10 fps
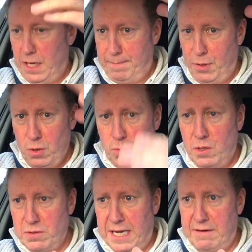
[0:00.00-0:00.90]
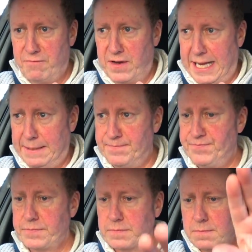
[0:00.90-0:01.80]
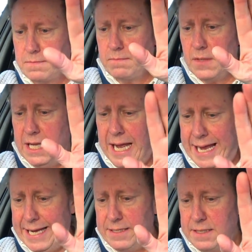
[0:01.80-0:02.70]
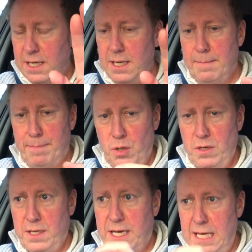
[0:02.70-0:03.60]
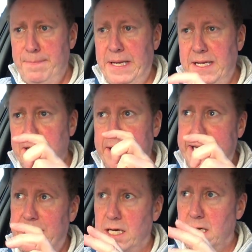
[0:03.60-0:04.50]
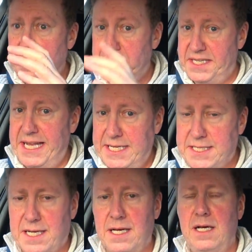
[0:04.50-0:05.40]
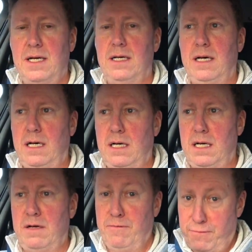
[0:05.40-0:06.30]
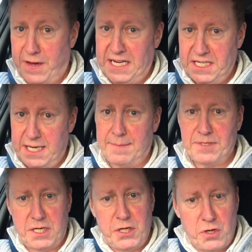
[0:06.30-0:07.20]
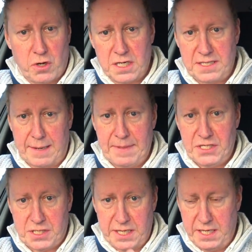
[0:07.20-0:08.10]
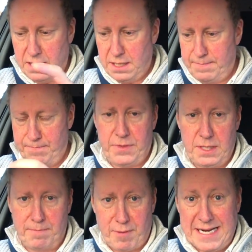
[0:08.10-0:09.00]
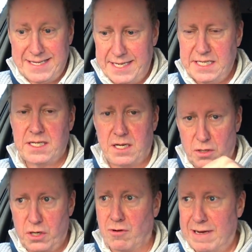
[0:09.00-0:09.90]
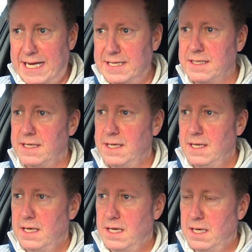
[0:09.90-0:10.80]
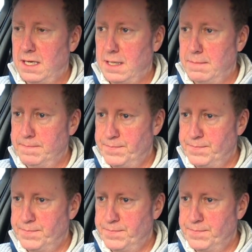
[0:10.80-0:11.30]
put the wheel down flat, and keeping the disc facing up, so then you're not going to damage the brake disc on the ground. I